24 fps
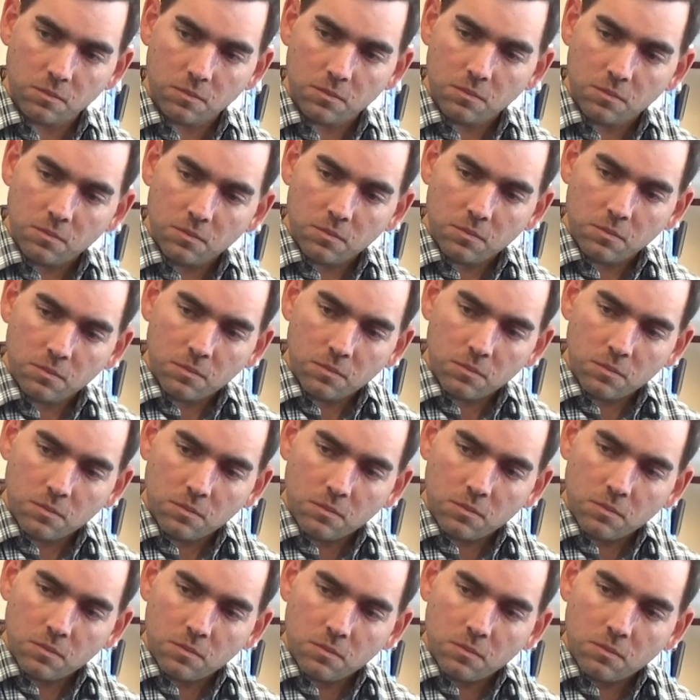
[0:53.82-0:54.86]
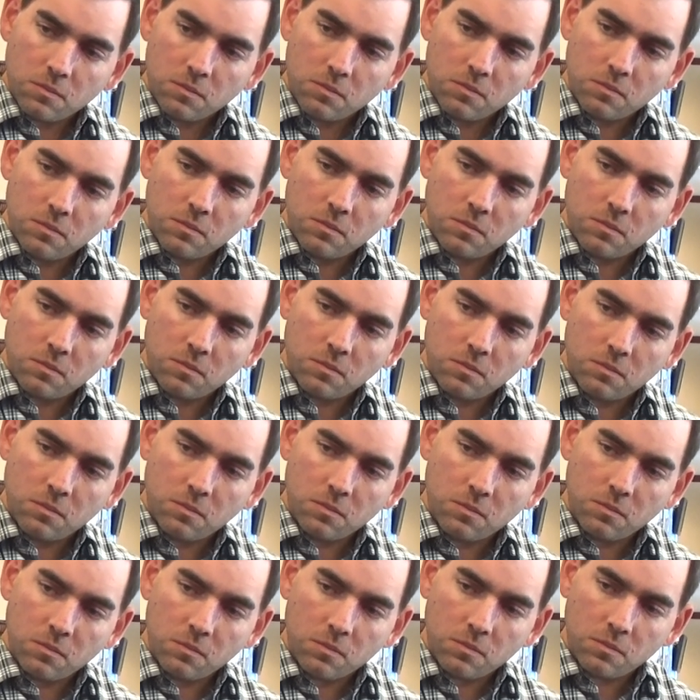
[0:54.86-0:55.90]

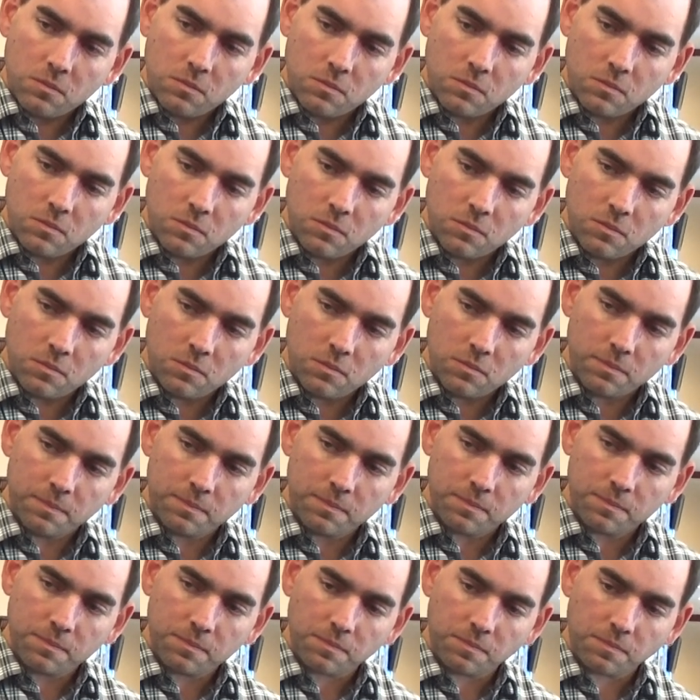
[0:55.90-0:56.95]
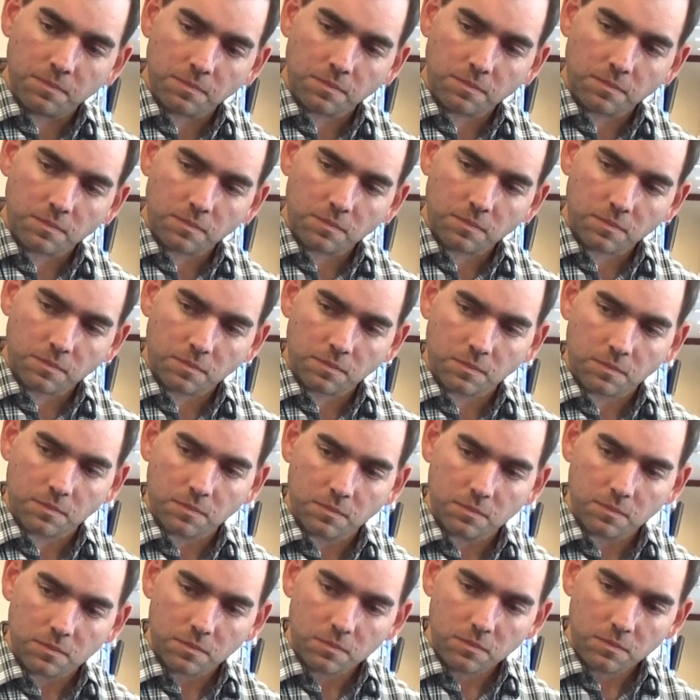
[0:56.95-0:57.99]

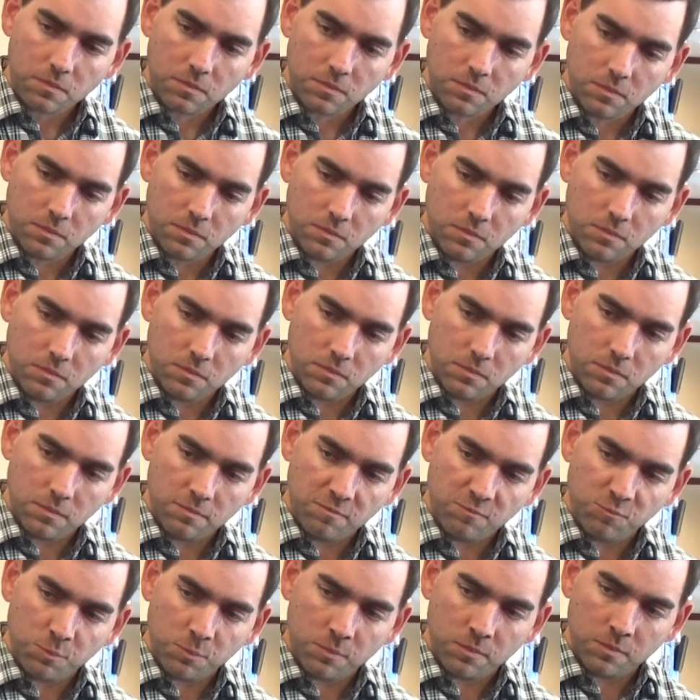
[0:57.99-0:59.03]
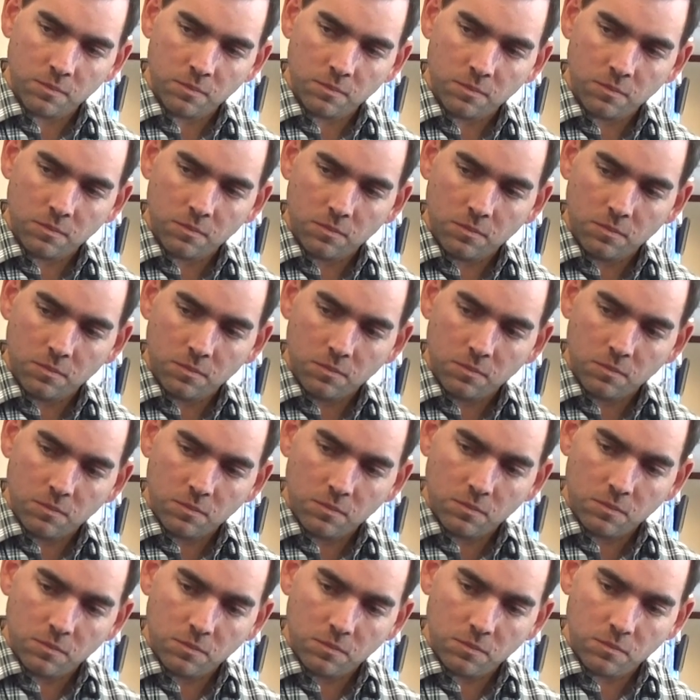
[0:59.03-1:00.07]

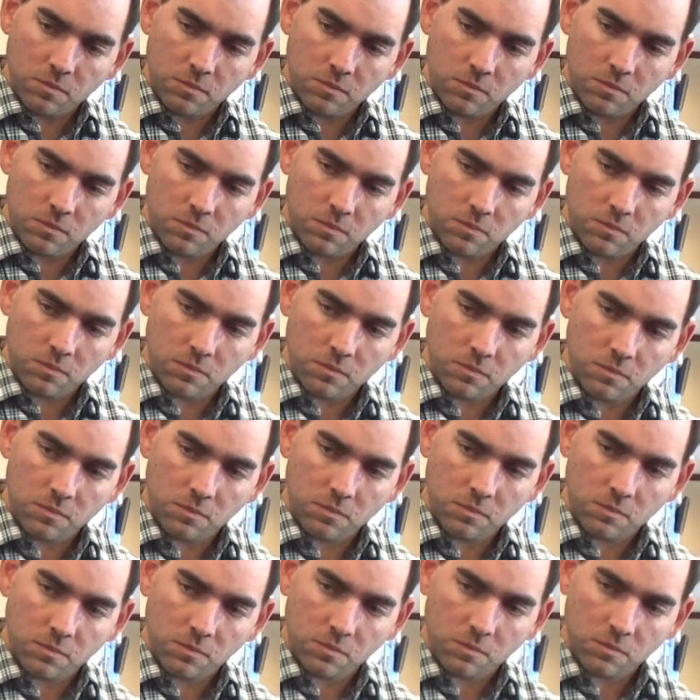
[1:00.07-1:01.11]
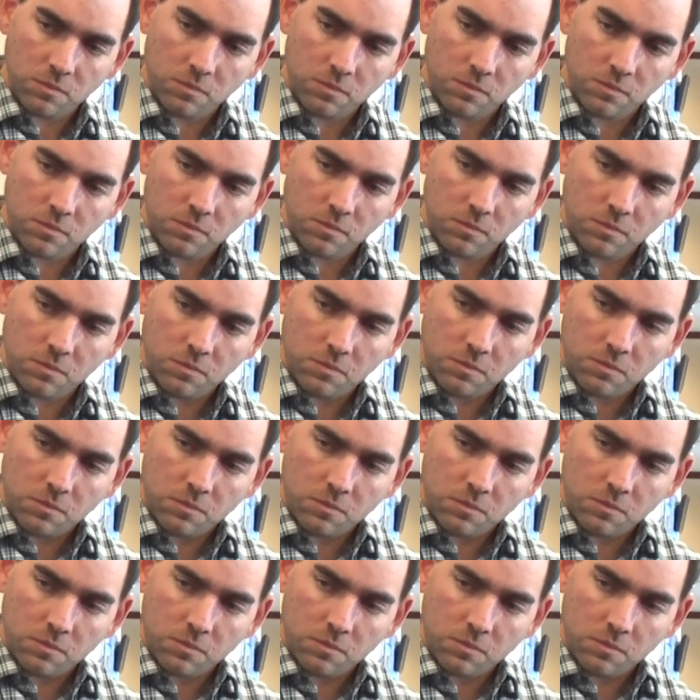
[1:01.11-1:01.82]
[no speech]